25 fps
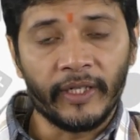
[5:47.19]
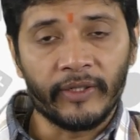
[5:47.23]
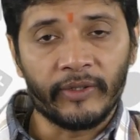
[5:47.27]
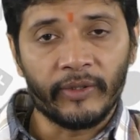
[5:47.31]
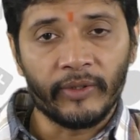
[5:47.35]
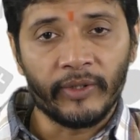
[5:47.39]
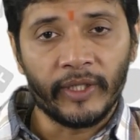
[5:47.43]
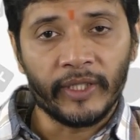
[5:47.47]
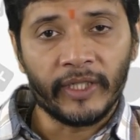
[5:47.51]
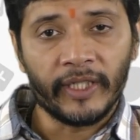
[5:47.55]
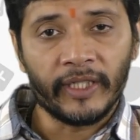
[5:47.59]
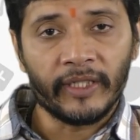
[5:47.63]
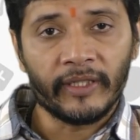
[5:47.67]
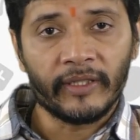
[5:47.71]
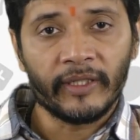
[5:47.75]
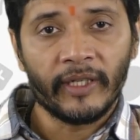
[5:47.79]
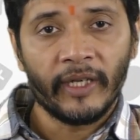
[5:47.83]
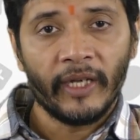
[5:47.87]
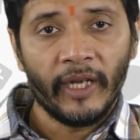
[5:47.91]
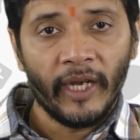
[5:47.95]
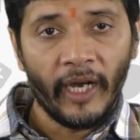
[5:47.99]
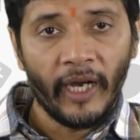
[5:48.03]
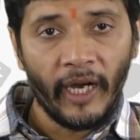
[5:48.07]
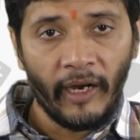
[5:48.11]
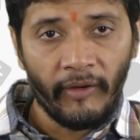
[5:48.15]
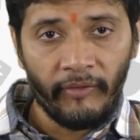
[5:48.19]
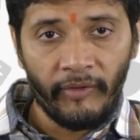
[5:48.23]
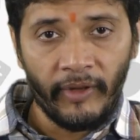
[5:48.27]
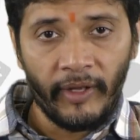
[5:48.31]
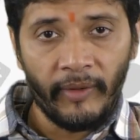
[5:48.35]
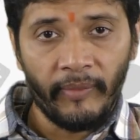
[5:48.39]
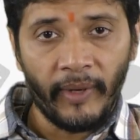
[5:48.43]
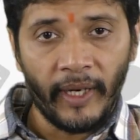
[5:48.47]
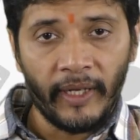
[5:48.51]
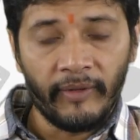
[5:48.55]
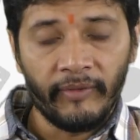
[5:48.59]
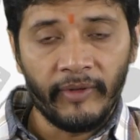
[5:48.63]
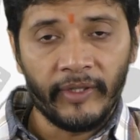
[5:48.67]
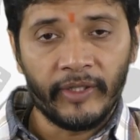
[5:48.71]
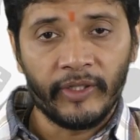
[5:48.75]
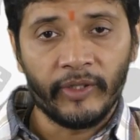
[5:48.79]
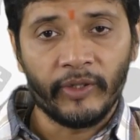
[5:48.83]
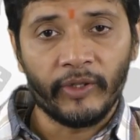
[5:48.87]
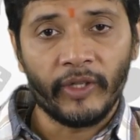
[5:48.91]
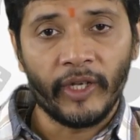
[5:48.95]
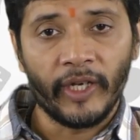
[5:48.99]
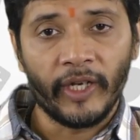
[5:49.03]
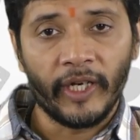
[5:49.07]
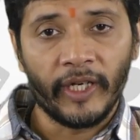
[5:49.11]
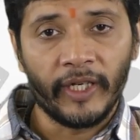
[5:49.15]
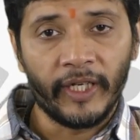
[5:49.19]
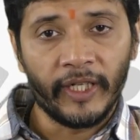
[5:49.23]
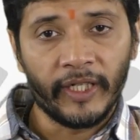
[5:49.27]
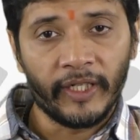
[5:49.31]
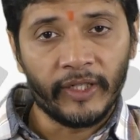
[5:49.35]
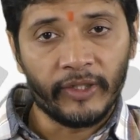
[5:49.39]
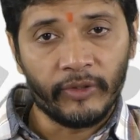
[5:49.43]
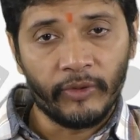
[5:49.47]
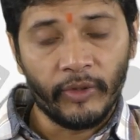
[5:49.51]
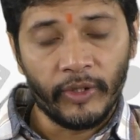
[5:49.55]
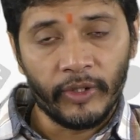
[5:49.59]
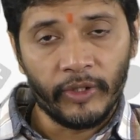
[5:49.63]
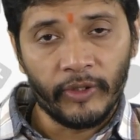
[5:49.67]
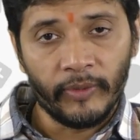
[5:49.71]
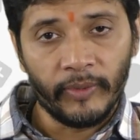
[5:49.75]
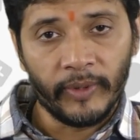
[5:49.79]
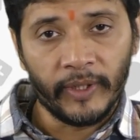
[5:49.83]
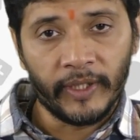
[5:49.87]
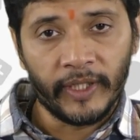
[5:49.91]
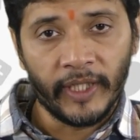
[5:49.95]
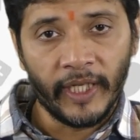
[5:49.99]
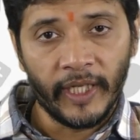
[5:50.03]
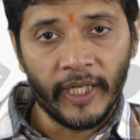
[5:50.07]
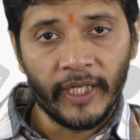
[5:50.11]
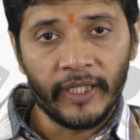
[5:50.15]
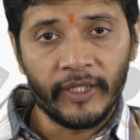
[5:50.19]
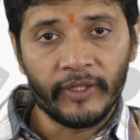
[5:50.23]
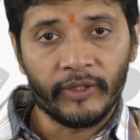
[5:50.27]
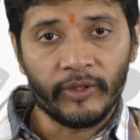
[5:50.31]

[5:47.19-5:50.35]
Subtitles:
So this is a way by which the learning is going to be changed.